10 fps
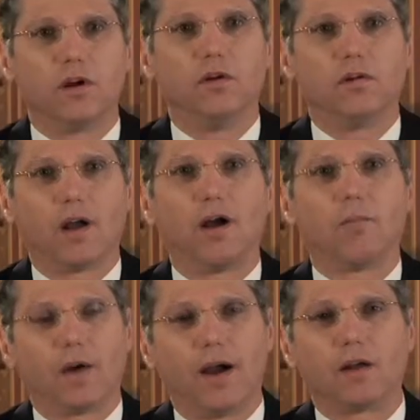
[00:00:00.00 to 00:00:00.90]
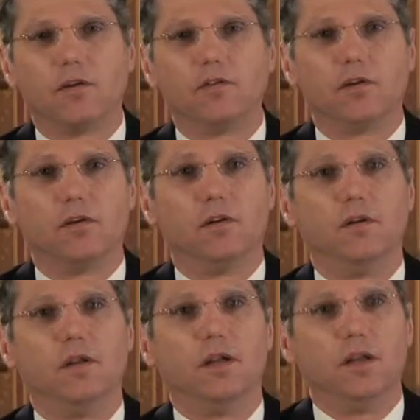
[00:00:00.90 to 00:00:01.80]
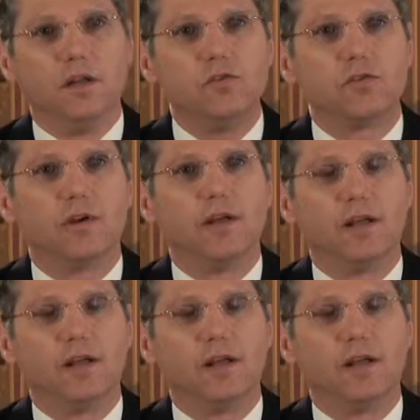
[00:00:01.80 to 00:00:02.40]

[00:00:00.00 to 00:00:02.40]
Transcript: our entire practice on injury